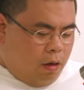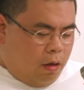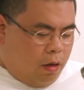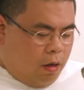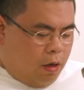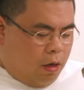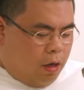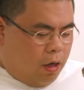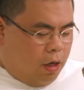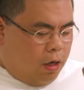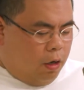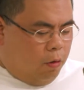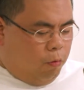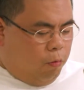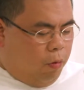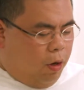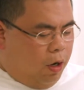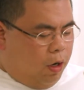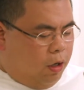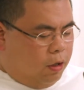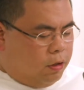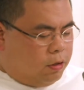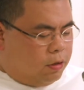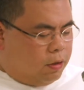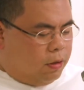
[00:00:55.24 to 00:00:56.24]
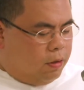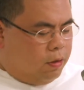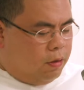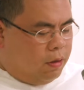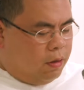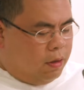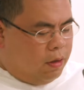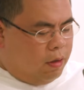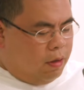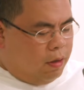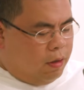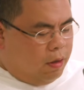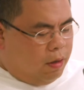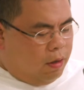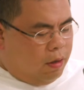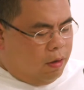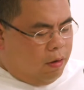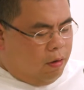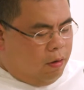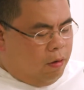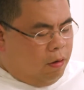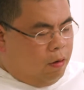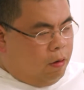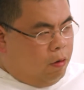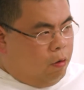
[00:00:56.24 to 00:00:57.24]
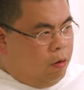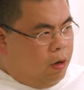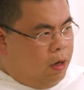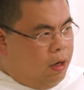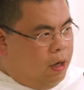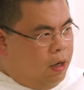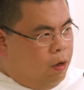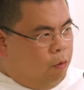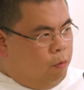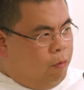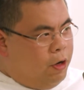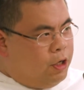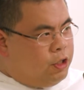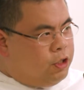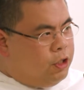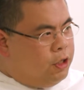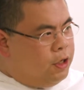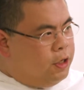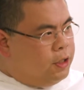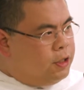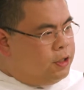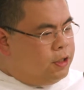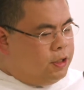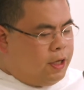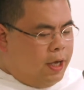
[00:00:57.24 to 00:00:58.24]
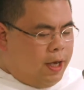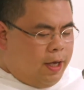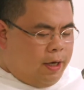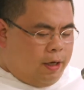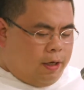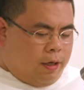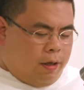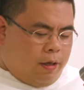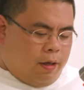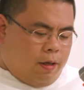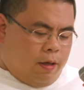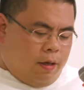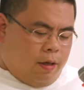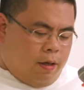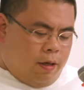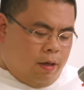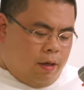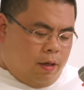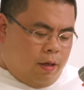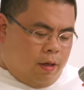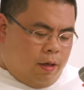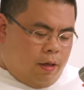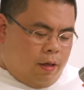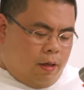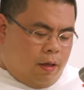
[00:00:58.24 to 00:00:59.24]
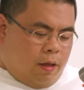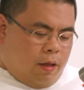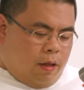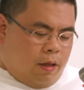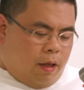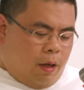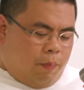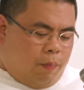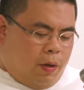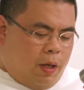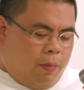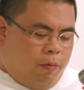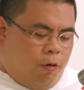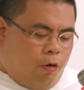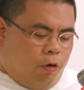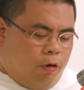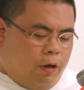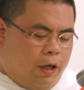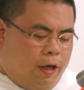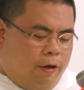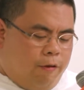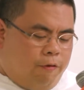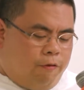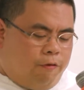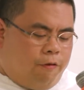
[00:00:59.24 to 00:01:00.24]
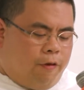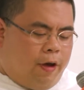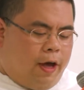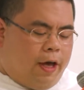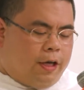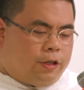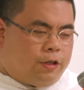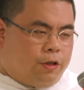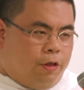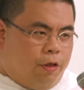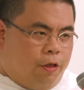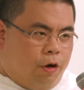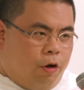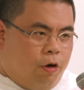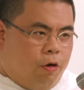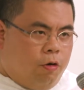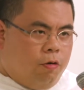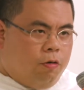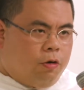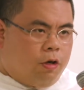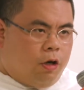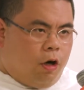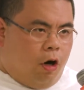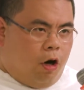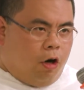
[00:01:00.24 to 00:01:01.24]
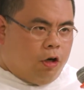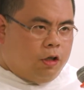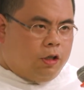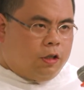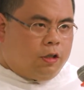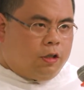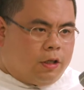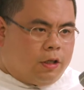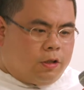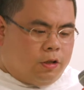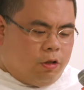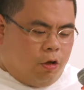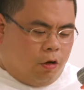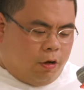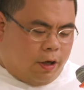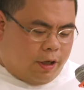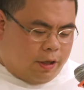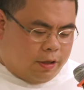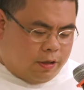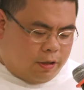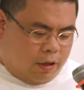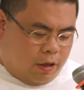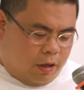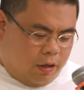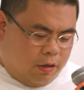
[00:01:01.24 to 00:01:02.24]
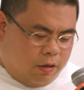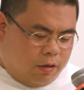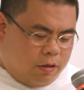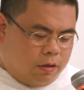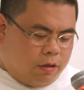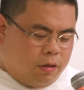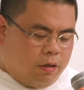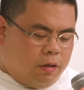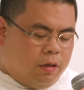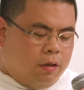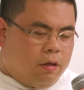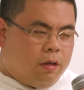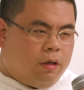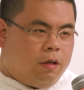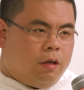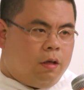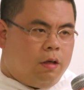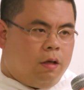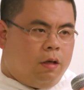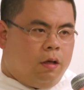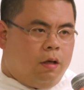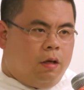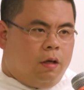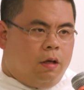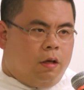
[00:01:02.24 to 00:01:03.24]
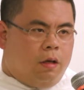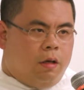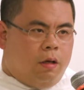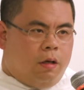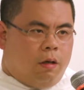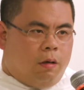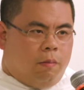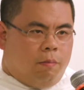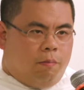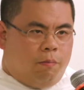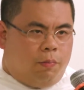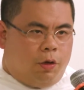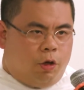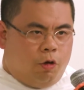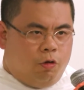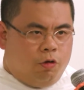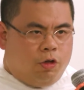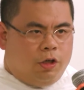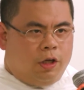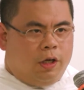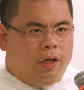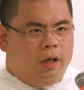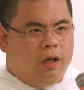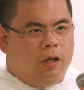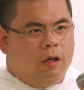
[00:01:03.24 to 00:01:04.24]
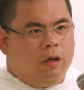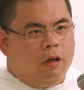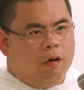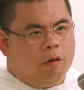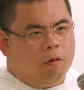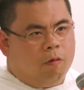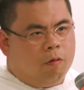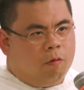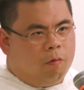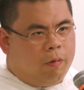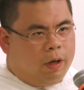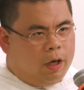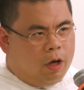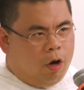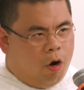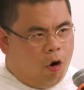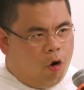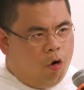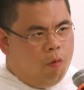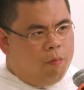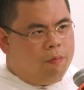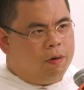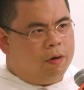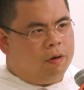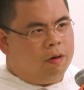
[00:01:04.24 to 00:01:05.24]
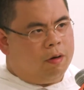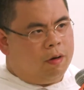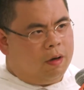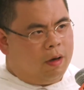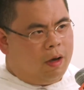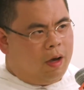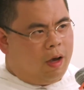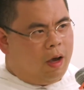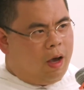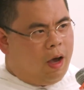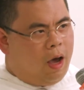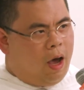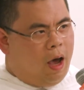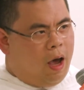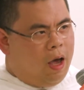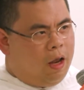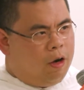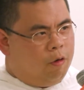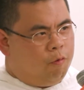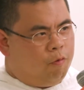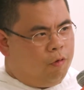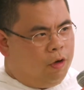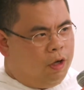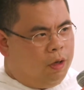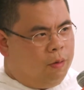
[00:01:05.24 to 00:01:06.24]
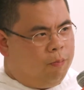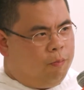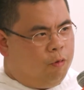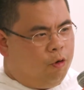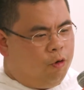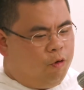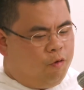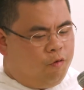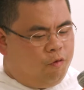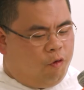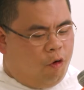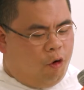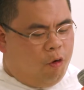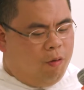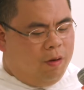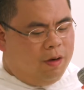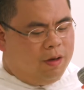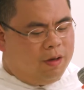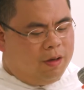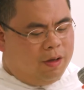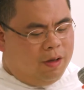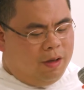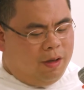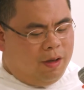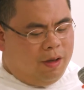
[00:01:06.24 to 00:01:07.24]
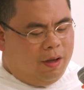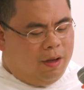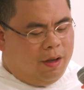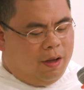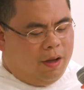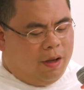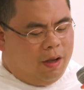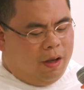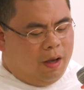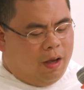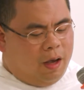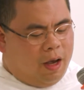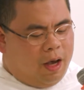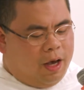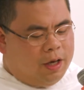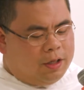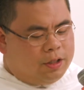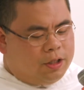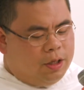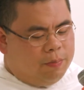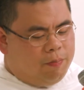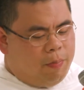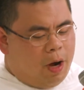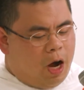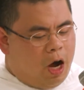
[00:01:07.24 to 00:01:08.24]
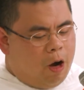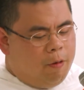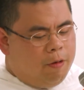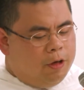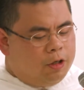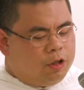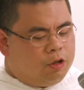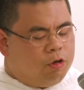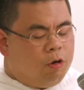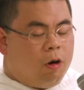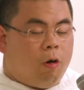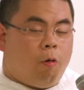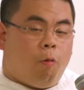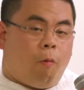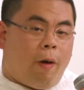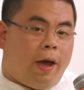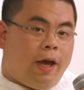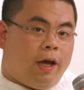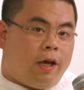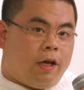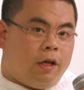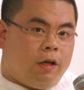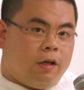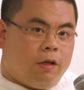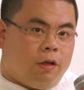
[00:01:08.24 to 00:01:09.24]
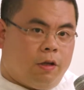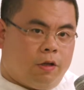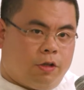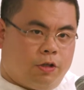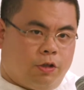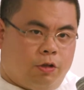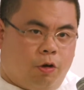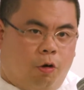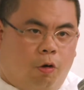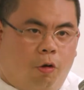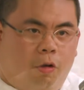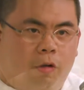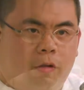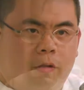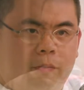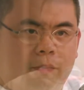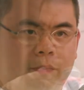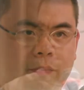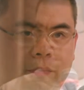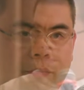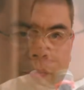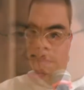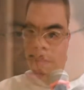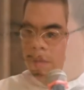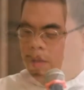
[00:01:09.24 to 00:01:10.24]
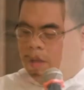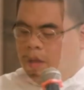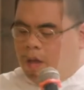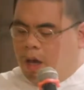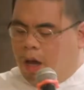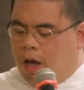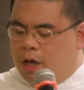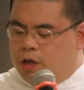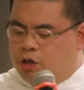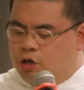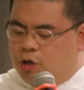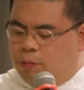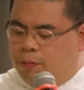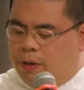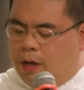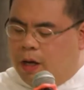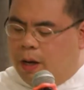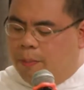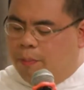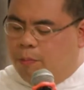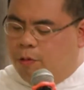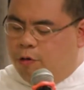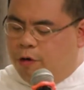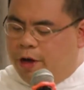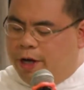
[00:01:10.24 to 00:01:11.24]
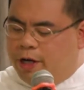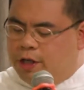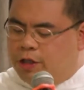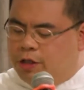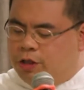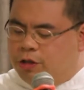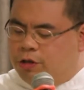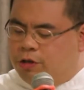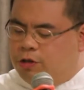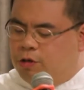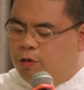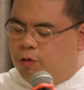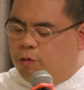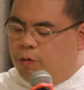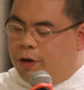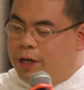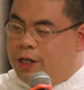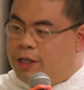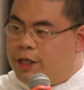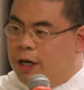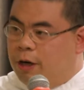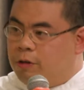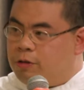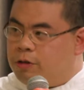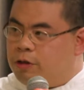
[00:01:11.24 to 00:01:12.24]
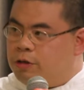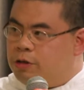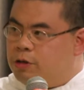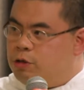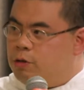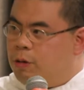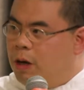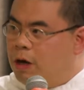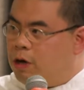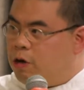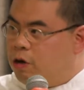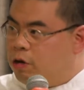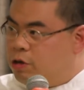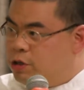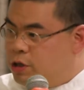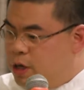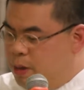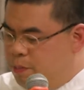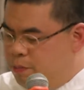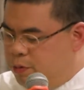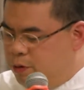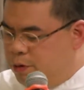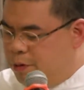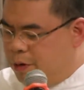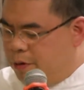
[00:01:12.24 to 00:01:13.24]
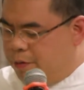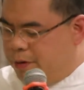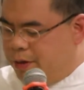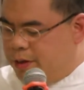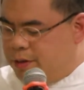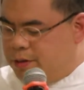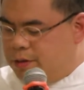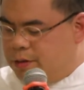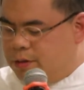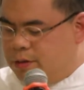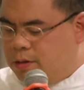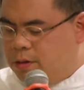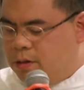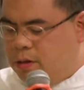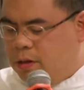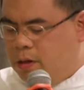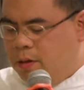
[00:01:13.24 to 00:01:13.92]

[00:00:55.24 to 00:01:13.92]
In a world in which it is said that people live as though God not exist, beauty, we hope and we put forward, has the power to awaken the soul and to be a bridge to reach out to our contemporaries.